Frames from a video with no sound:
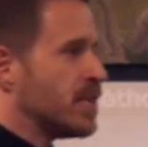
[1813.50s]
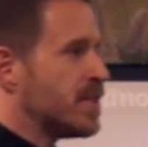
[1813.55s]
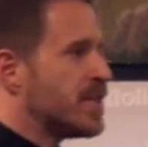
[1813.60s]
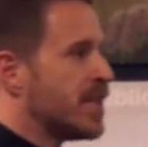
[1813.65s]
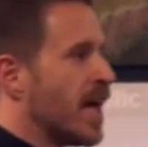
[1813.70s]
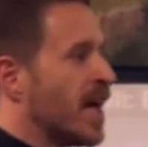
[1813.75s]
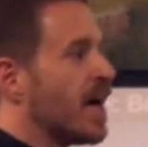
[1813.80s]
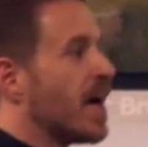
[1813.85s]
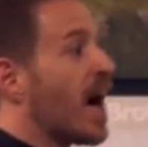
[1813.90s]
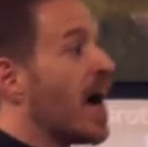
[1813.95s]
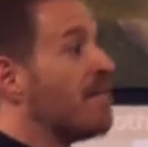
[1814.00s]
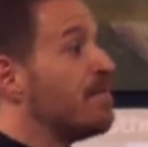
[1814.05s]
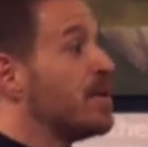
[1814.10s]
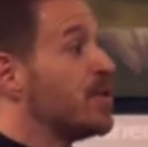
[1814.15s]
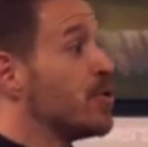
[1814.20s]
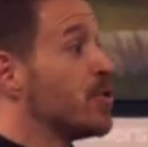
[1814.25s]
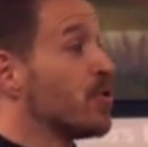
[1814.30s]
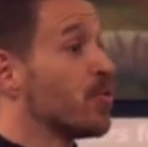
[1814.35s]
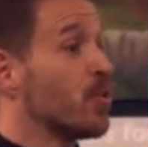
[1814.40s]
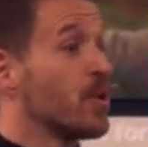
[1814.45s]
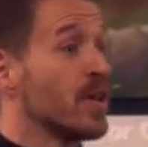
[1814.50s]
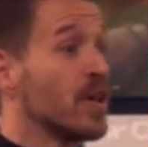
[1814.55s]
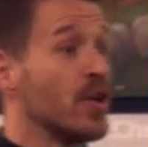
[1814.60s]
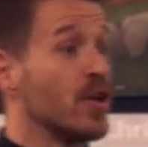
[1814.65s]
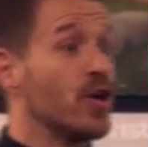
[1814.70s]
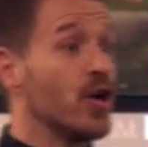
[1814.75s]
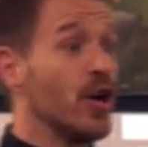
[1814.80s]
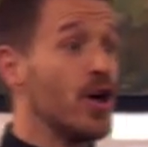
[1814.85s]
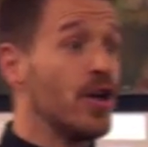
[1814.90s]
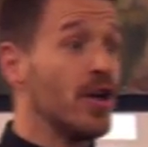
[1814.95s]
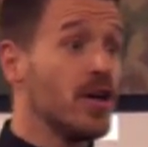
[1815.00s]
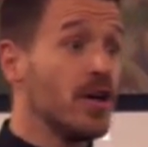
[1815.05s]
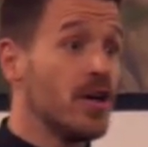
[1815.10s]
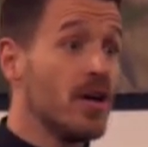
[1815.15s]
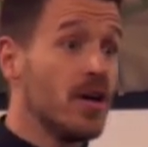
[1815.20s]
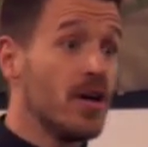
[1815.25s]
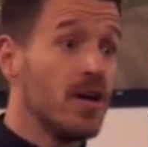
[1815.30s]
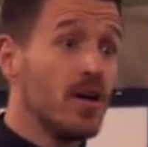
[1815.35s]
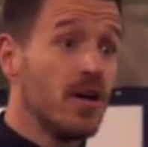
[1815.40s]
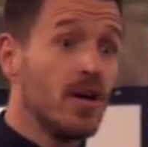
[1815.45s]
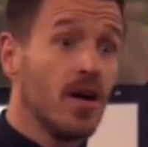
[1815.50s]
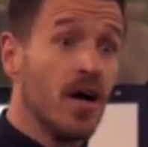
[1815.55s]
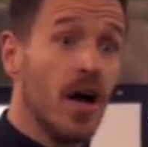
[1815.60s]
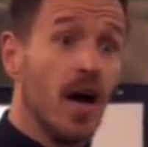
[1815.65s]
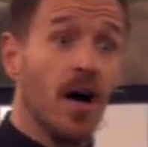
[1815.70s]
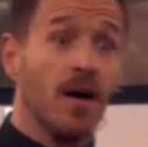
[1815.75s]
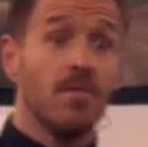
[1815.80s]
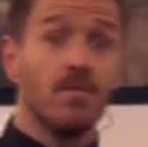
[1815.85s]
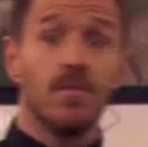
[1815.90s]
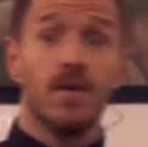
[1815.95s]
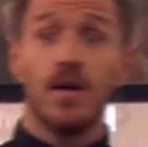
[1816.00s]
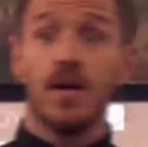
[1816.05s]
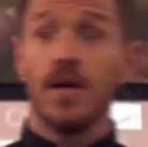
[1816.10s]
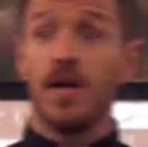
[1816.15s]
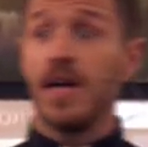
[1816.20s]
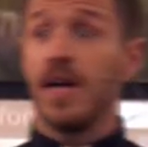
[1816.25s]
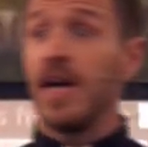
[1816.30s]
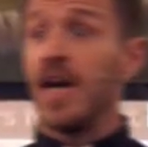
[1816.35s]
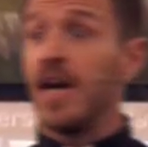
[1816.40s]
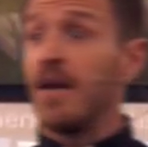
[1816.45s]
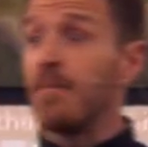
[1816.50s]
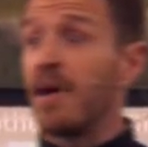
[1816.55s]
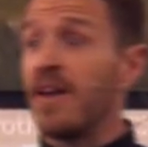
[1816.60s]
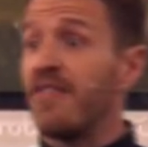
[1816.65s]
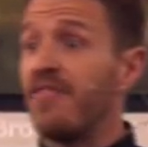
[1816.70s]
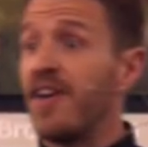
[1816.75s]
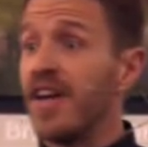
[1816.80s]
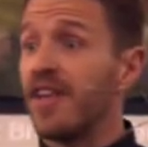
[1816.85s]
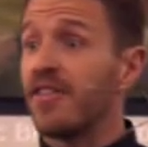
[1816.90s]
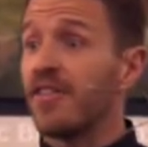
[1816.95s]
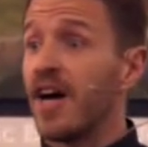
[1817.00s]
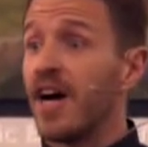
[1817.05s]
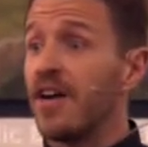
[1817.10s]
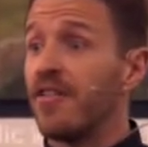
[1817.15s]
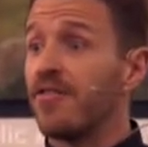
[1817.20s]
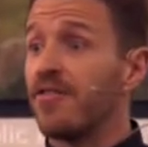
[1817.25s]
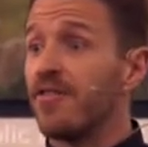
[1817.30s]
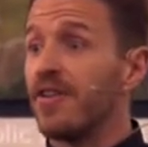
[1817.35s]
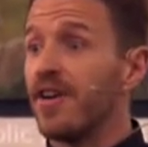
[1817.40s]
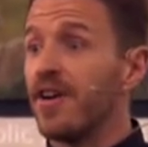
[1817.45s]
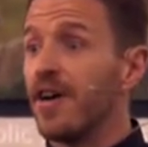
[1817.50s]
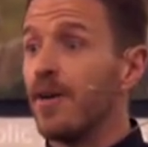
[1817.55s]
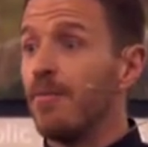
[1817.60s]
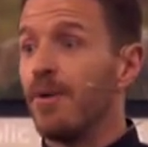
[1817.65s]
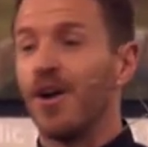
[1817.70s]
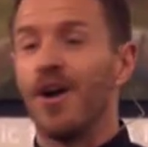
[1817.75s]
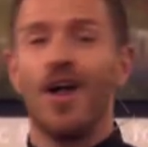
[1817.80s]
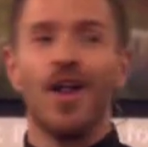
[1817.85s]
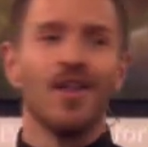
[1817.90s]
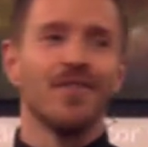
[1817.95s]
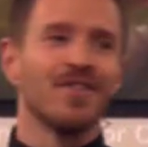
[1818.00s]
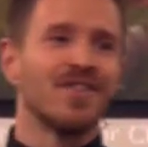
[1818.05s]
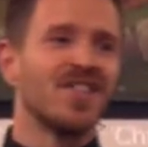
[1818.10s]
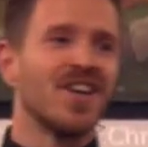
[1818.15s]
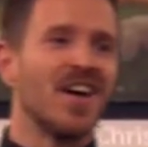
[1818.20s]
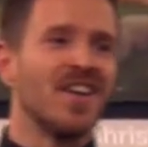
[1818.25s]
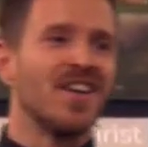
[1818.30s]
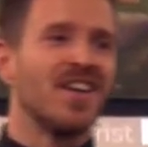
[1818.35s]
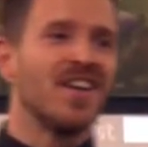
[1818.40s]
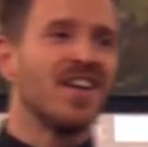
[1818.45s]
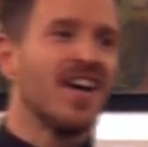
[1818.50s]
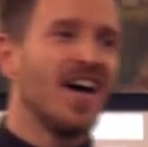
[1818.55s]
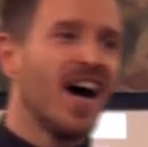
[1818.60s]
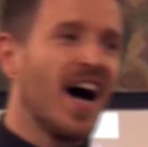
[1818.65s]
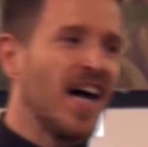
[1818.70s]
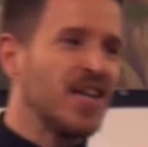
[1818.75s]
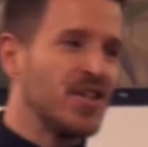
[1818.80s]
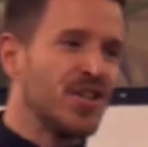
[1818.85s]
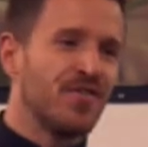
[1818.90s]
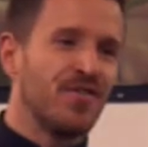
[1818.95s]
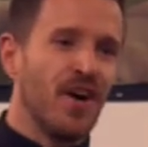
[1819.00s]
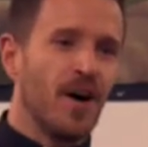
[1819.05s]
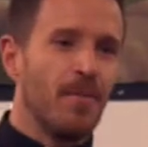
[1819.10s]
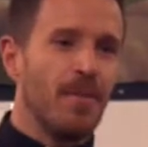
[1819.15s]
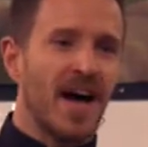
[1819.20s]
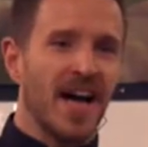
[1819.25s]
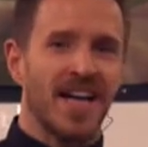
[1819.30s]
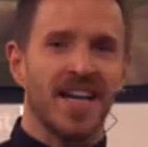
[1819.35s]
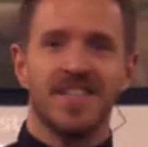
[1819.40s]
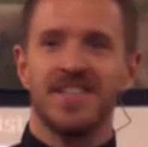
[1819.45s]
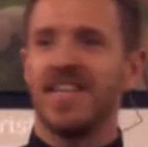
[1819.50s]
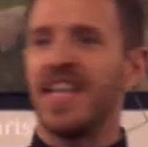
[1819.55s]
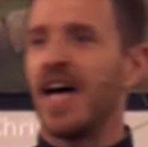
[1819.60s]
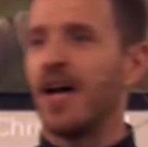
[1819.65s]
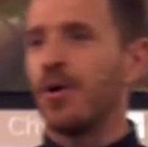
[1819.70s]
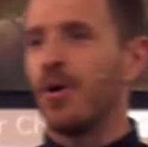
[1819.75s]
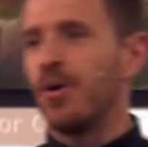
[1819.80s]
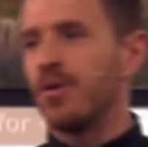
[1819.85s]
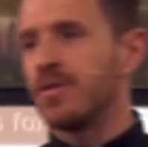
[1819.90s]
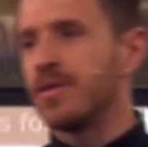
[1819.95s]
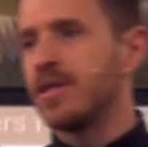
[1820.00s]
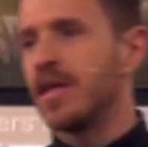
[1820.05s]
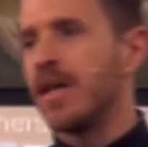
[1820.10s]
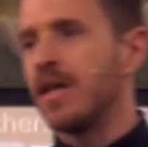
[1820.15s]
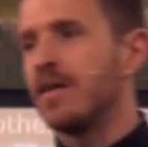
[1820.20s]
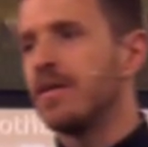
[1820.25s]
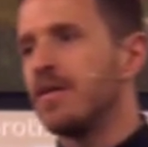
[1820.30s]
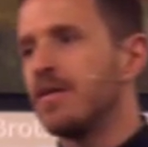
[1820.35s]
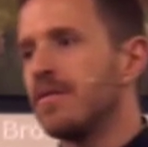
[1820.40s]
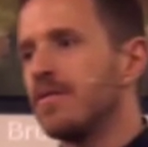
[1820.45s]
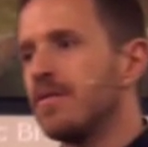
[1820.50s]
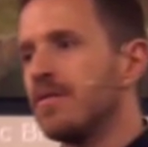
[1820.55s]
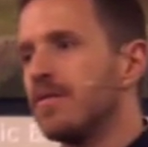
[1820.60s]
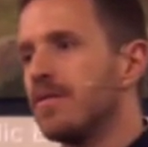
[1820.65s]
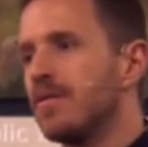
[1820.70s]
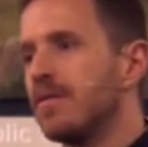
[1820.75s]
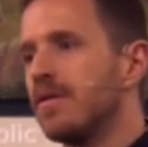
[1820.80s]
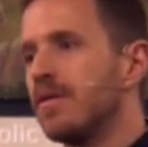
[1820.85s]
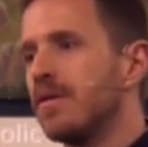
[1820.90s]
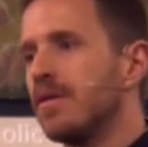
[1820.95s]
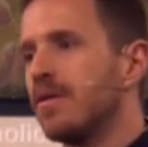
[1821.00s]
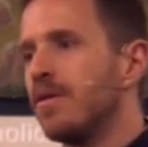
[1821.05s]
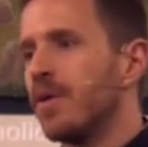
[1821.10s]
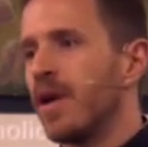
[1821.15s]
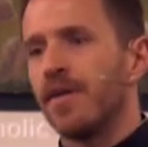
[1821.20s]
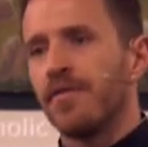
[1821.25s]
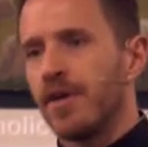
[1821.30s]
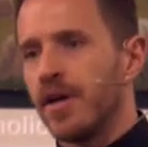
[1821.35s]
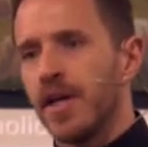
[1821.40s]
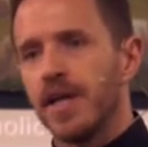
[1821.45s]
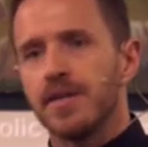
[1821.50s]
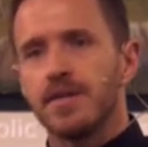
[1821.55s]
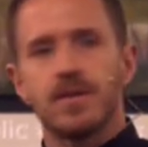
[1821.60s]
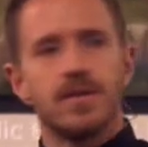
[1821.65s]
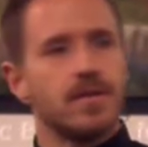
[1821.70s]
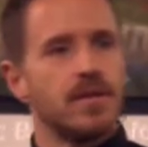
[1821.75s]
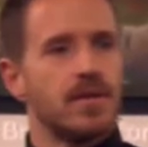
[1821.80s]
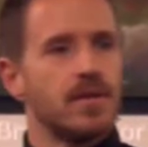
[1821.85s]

say, I've been doing really good um, in my faith life, but all of a sudden, I just fell back into that old sin. Whatever it is